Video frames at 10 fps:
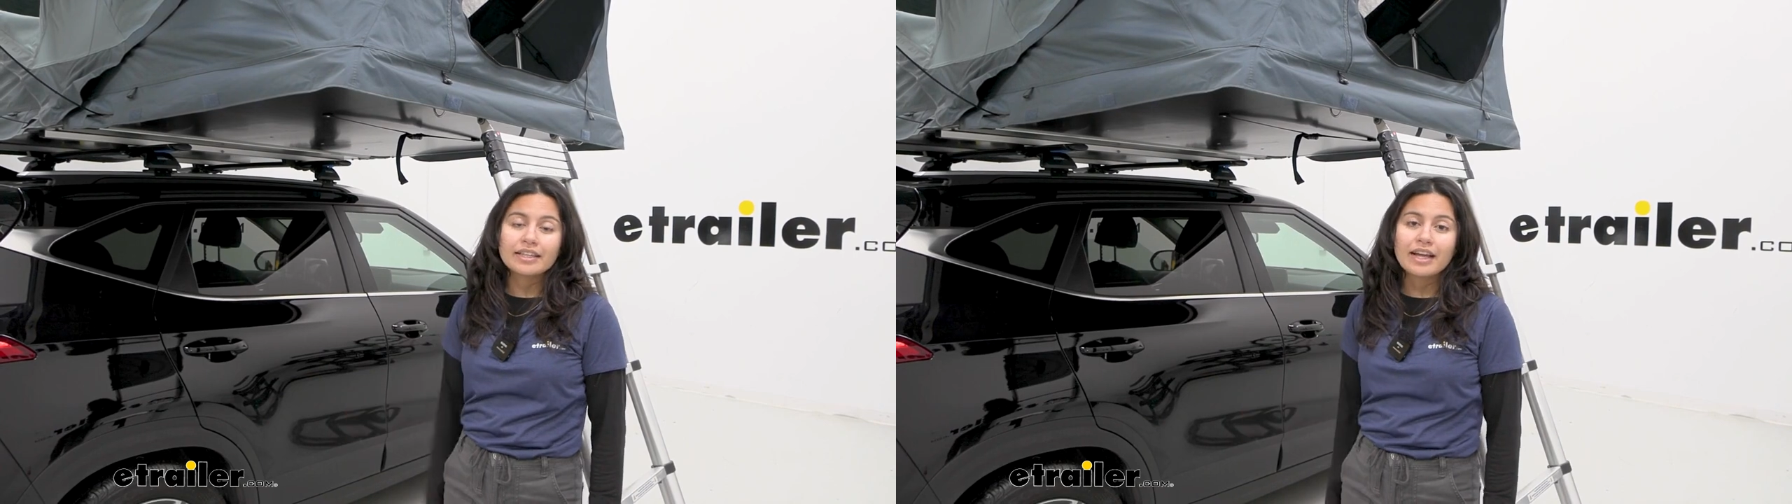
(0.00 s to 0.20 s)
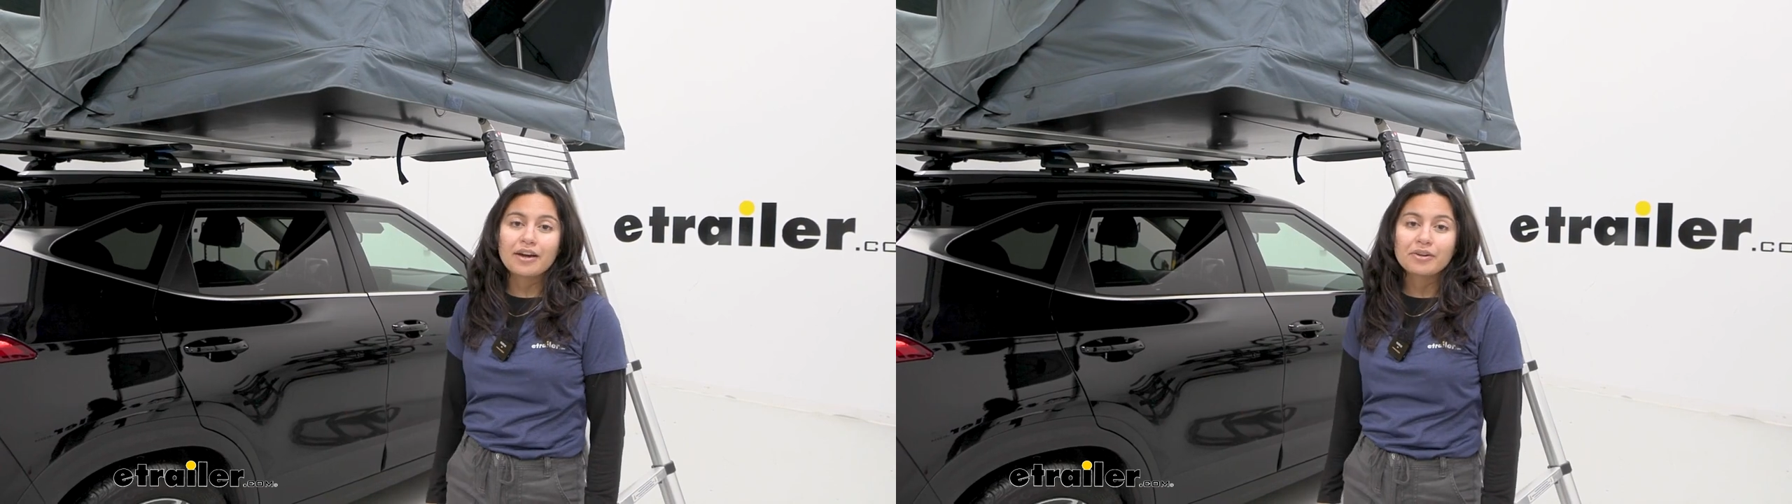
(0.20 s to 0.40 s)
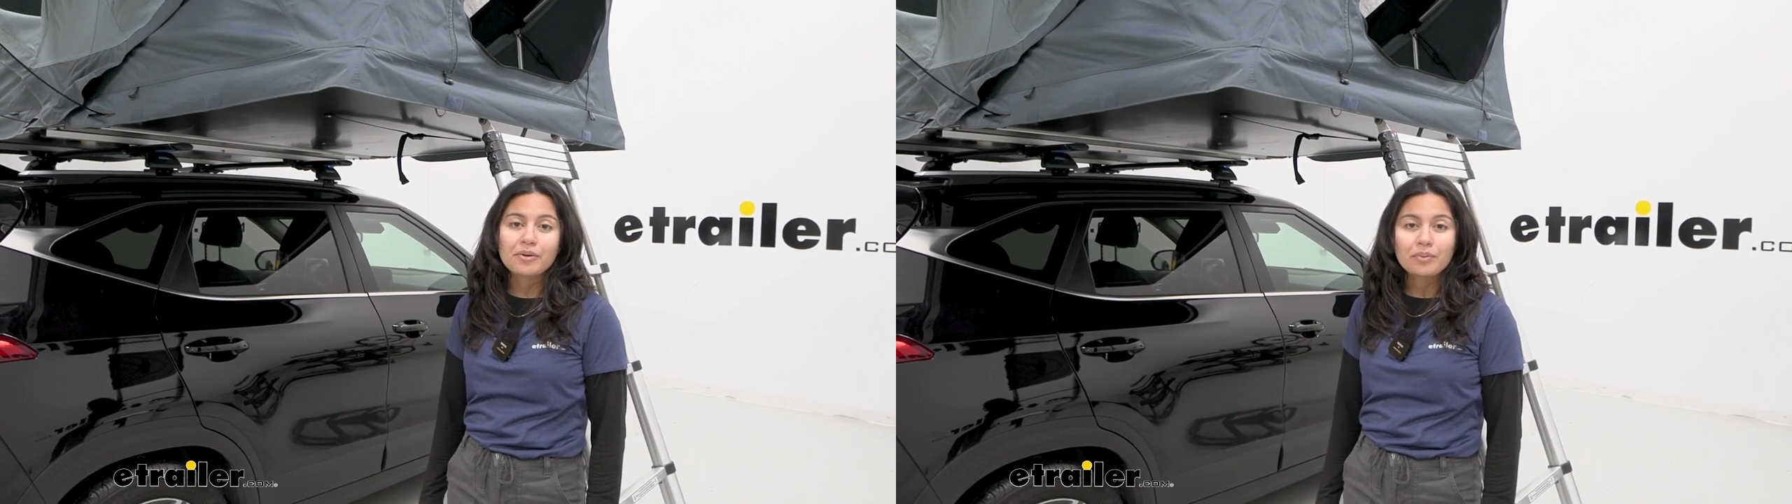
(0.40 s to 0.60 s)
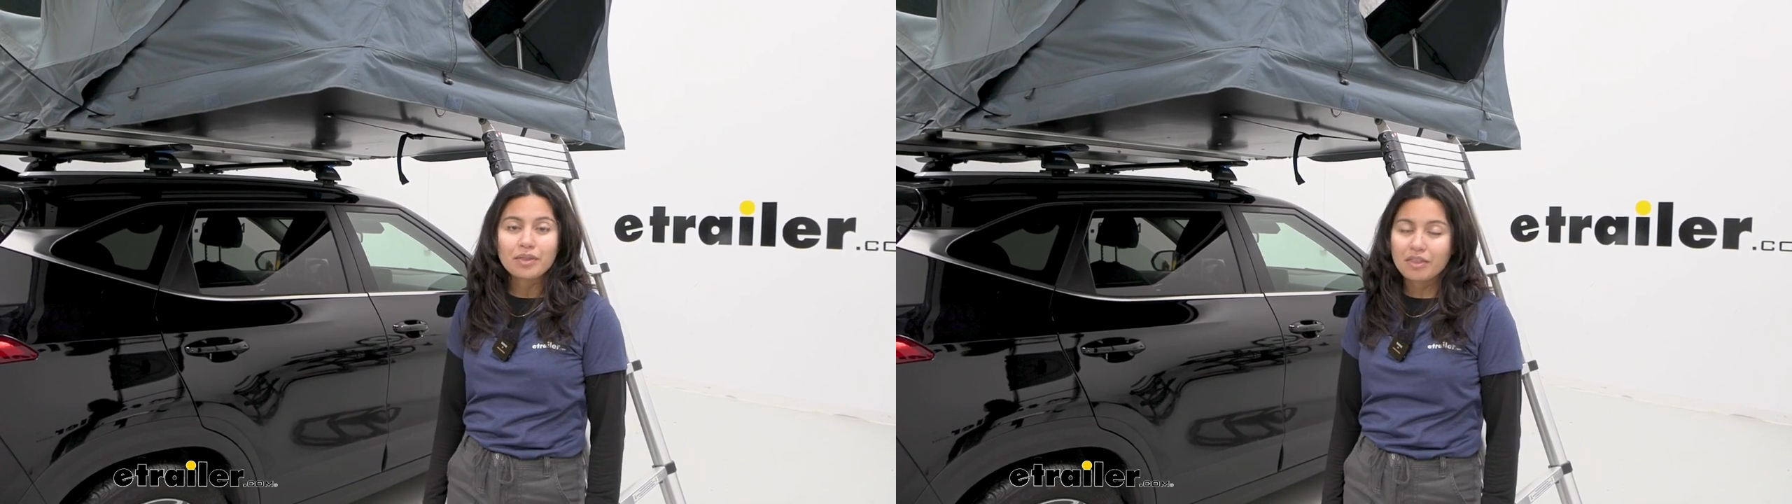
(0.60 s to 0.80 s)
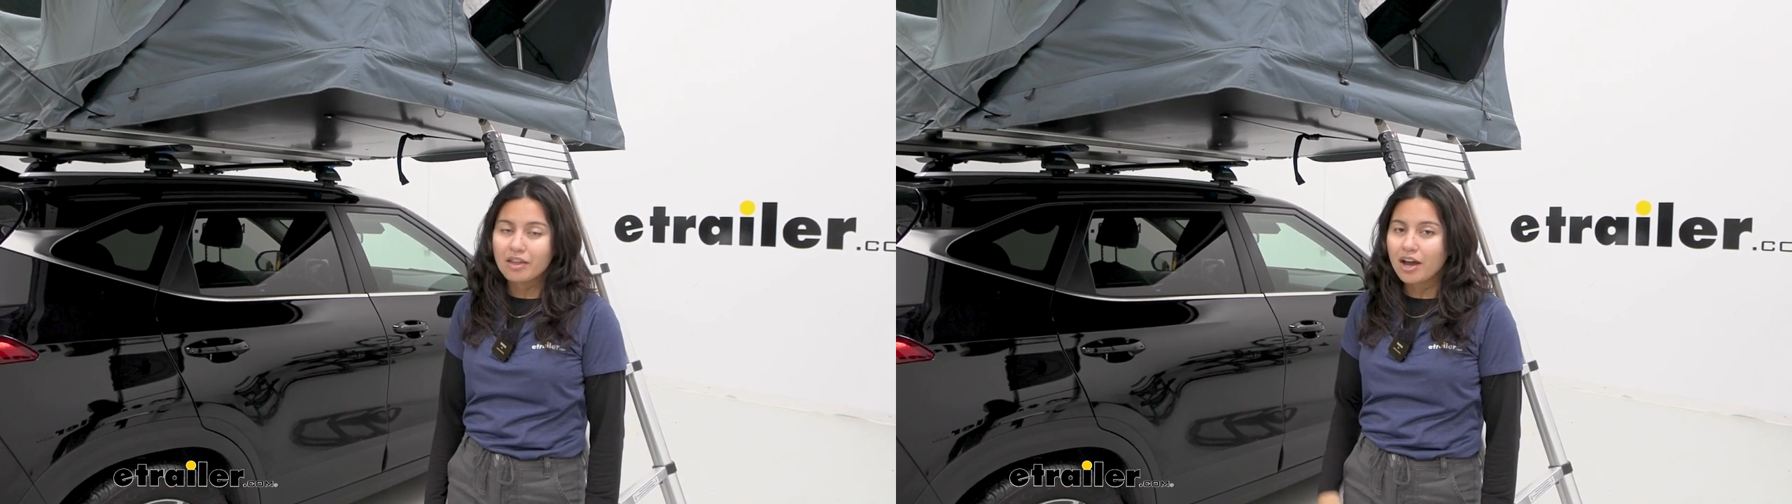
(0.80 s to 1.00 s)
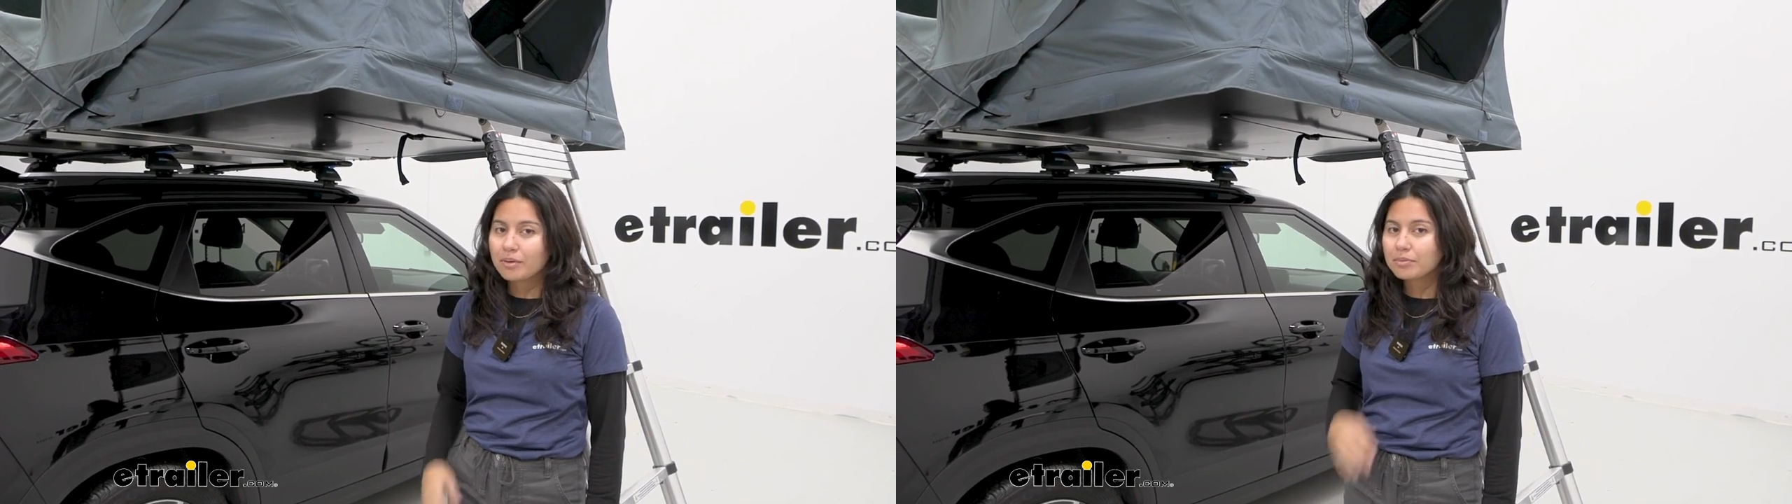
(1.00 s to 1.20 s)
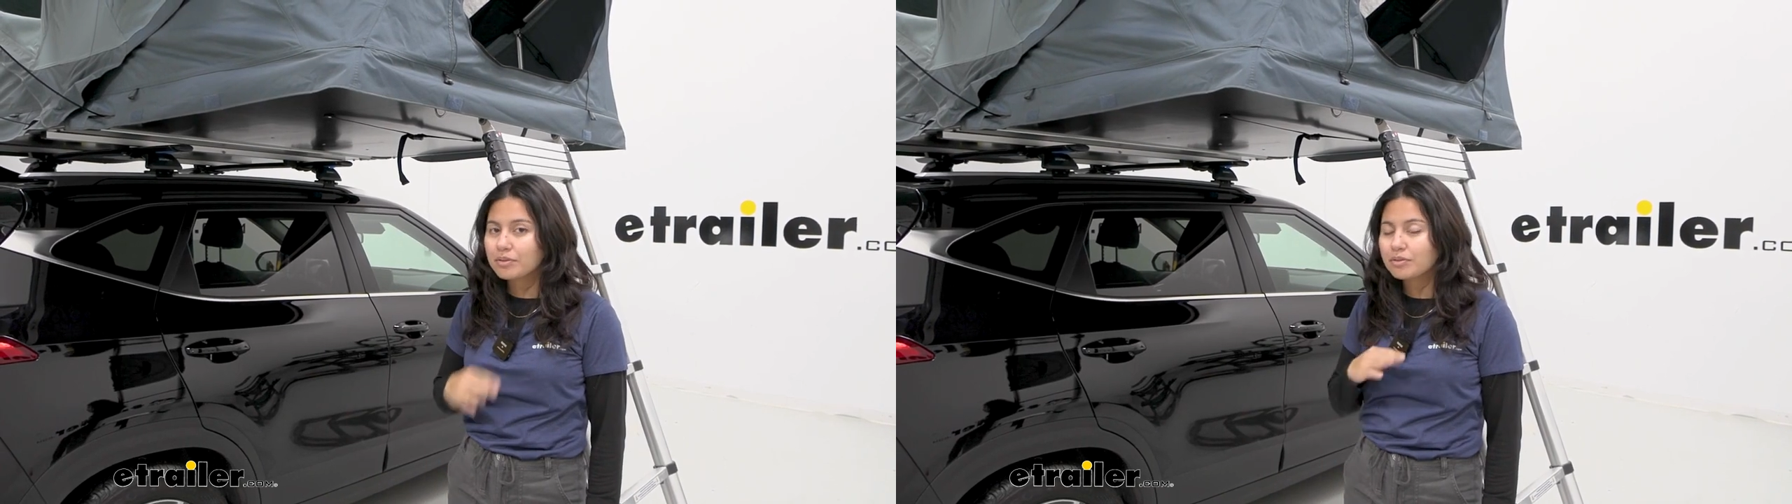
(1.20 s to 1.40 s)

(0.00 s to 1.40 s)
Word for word: it down with a knob.